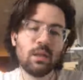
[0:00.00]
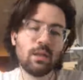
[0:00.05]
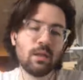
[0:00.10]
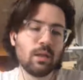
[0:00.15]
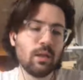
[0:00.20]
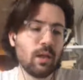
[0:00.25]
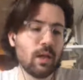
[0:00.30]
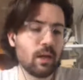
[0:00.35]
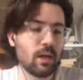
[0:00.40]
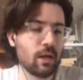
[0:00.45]

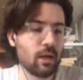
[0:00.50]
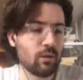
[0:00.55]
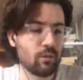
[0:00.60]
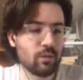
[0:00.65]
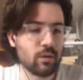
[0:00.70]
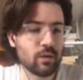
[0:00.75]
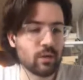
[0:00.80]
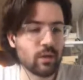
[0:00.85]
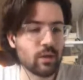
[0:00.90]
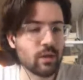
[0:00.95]
Yeah, not
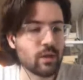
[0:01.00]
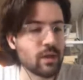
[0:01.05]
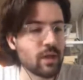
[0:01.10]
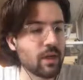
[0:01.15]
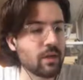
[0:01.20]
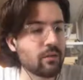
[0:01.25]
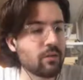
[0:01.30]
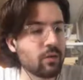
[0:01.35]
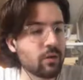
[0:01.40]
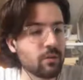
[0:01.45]
really,
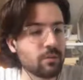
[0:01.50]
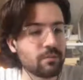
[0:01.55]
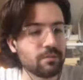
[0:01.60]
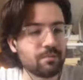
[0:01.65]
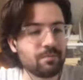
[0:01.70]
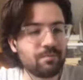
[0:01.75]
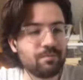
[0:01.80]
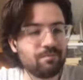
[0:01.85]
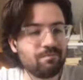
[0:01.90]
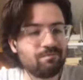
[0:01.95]
aside
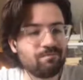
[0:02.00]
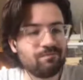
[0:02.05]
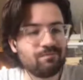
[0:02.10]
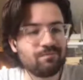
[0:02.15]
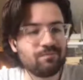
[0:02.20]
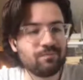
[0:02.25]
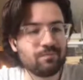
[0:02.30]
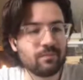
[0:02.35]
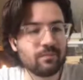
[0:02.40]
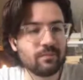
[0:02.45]
from,
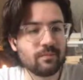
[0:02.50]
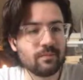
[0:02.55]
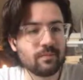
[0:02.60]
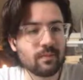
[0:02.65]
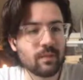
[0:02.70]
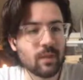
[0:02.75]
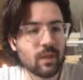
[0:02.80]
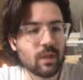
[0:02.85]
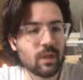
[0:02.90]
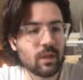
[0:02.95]

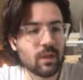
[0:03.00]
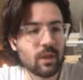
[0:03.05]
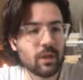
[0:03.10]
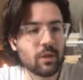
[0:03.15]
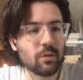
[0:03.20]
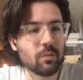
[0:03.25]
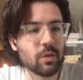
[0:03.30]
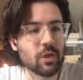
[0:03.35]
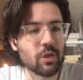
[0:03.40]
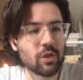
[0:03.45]
like
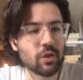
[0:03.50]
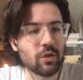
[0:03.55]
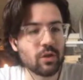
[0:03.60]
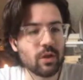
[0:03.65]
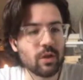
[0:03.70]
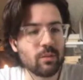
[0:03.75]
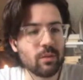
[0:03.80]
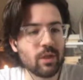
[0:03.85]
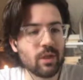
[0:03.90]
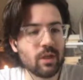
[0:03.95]
you mentioned.
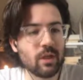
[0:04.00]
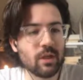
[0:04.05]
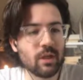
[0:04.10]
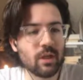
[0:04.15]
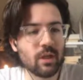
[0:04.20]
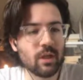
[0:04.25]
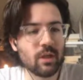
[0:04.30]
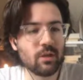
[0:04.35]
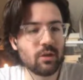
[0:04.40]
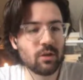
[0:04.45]
I mean,
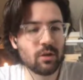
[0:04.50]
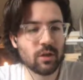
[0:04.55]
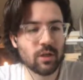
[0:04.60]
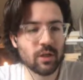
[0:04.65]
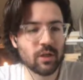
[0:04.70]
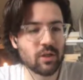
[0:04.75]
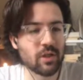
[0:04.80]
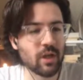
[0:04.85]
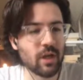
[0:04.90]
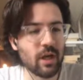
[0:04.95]
in
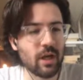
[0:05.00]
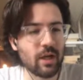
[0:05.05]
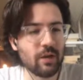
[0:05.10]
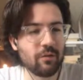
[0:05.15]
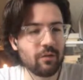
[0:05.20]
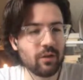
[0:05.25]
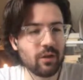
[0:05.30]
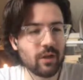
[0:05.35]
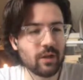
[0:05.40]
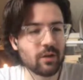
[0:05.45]
Nurkic, I
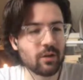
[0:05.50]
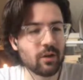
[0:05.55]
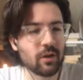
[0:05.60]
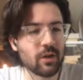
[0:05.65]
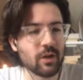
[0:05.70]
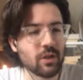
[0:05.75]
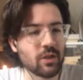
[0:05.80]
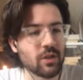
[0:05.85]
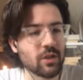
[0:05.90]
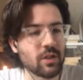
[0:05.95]
feel like
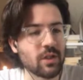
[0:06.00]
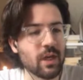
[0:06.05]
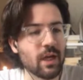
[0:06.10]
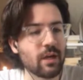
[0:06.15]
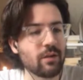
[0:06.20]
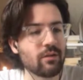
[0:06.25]
Nurkic is kind